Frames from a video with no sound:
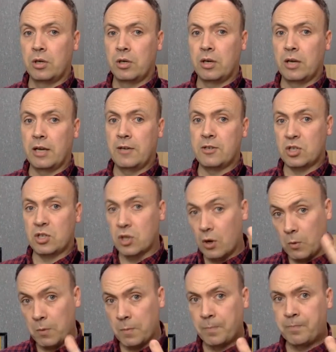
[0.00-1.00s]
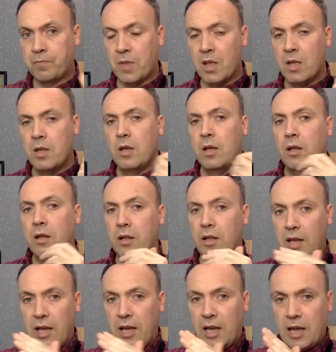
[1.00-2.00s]
Okay, so
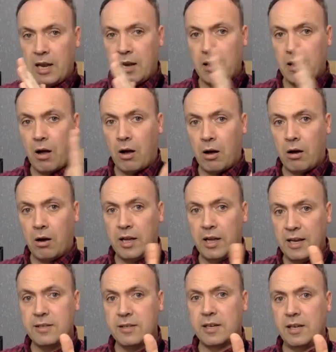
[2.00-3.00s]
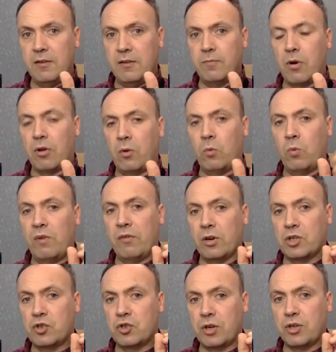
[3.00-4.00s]
in our interleave model, we've got a
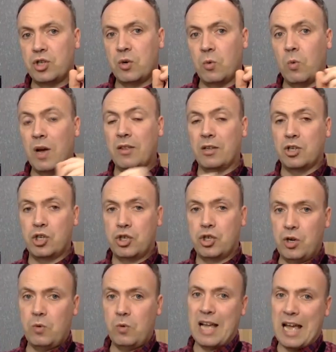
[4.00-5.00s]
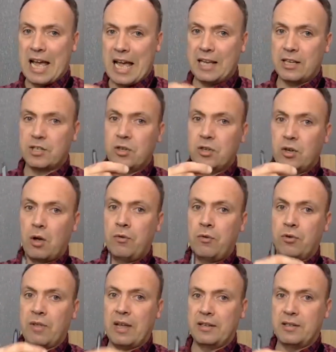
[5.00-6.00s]
structure where the student has to go
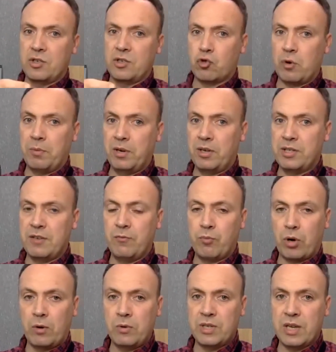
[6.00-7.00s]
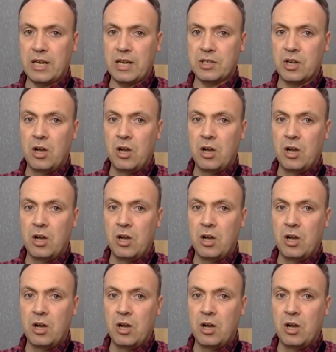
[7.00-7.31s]
through that discriminative process